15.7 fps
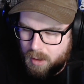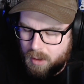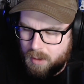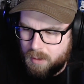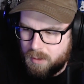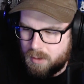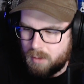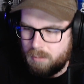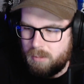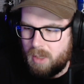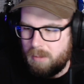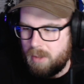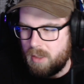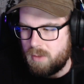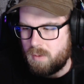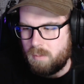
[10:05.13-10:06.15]
So
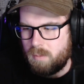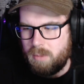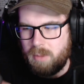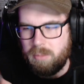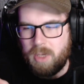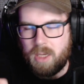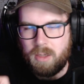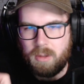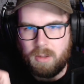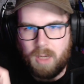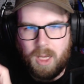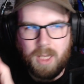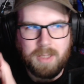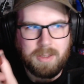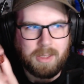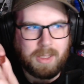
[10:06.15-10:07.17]
maybe this would be better
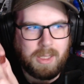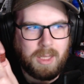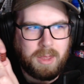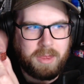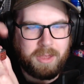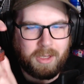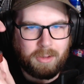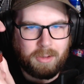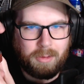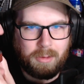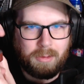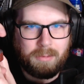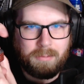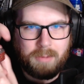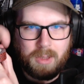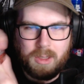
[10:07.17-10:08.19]
as like a
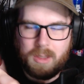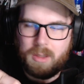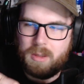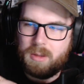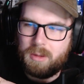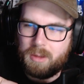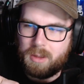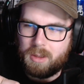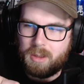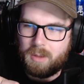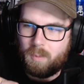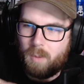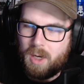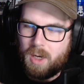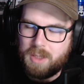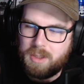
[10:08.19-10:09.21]
thicker
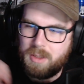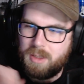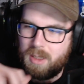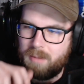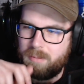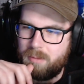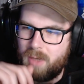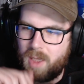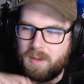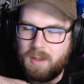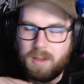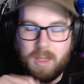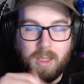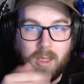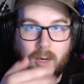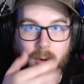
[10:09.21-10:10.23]
washi tape. I think
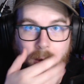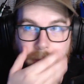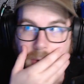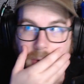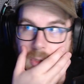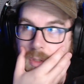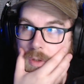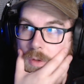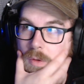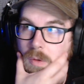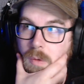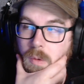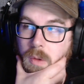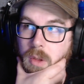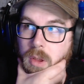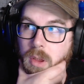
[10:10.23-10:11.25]
they go up
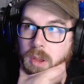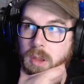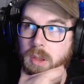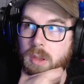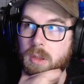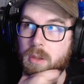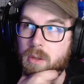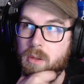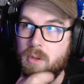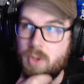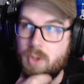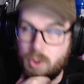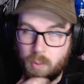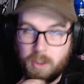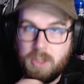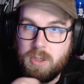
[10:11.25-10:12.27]
to
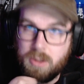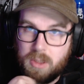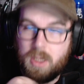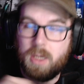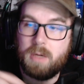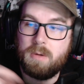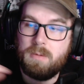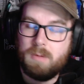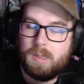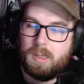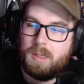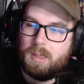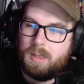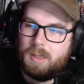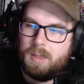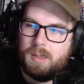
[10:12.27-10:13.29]
2 inches now.
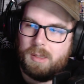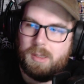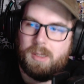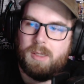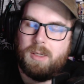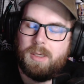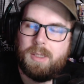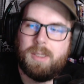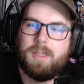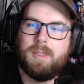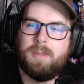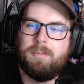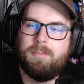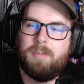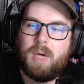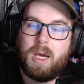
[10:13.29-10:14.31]

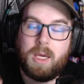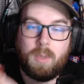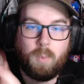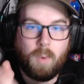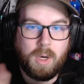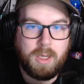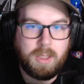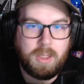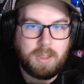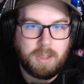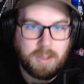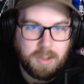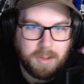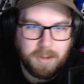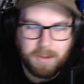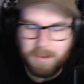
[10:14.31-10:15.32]
I had wanted to
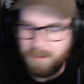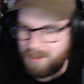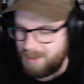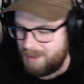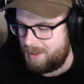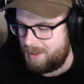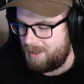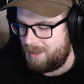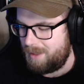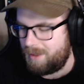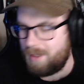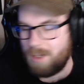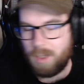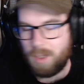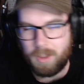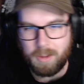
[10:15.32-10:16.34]
do
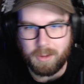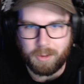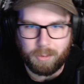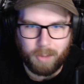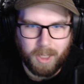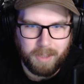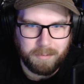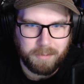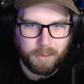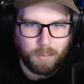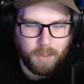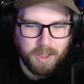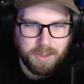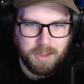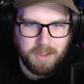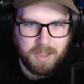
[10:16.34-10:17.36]
the holographic
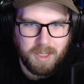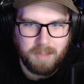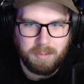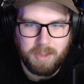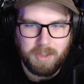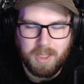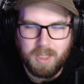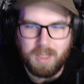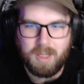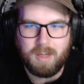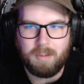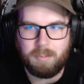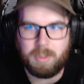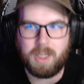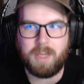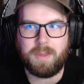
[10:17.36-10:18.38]
washi tape,
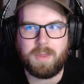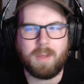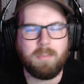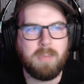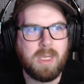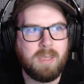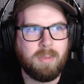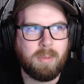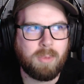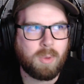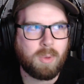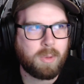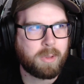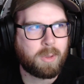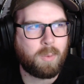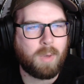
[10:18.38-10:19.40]
but the minimum
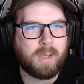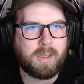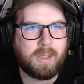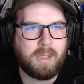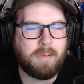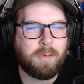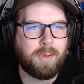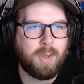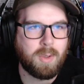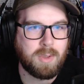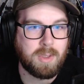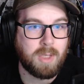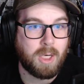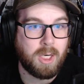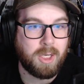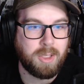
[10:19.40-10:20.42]
order quantity for those
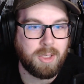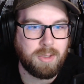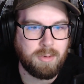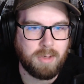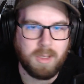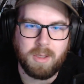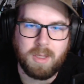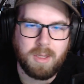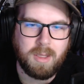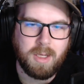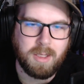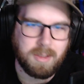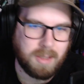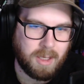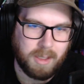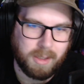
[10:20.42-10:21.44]
is 100.
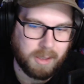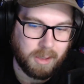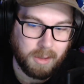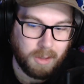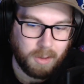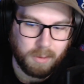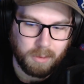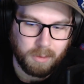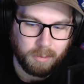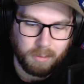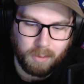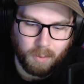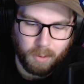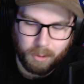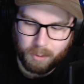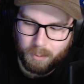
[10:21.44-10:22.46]
It's not like a low
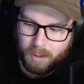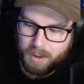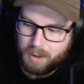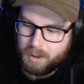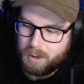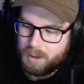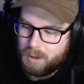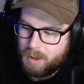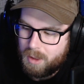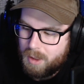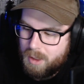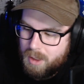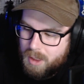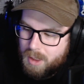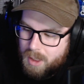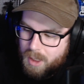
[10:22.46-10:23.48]
order quantity.
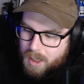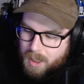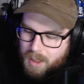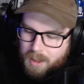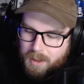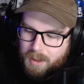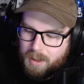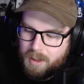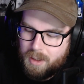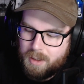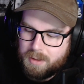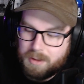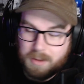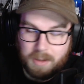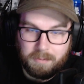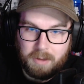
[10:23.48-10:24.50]
And
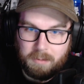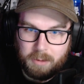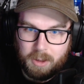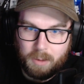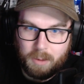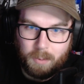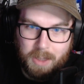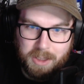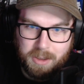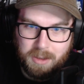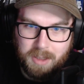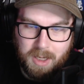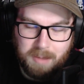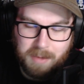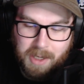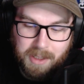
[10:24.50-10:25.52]
since I've never done washi
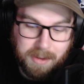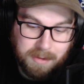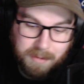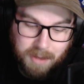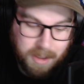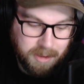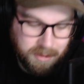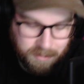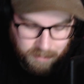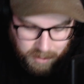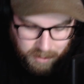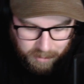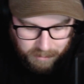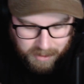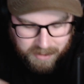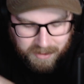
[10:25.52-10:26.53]
tape, I didn't want
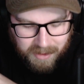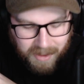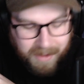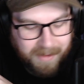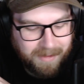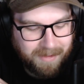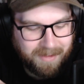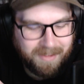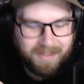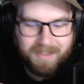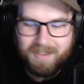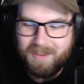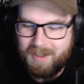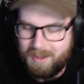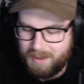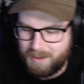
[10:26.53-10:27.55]
to risk that.
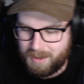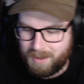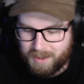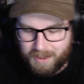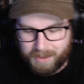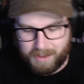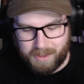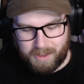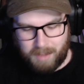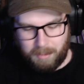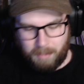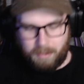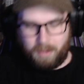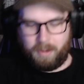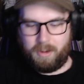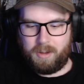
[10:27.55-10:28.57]
I got a couple
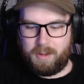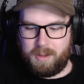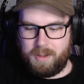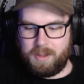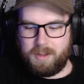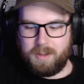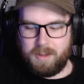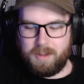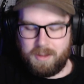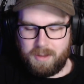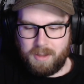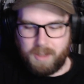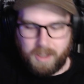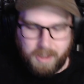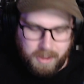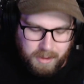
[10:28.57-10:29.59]
more
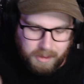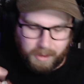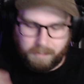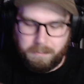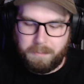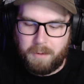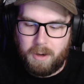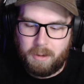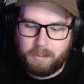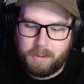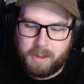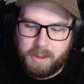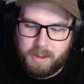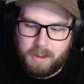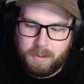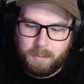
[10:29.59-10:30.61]
like fall
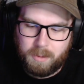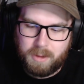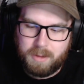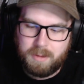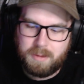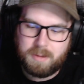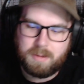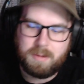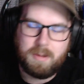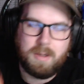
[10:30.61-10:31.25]
related ones.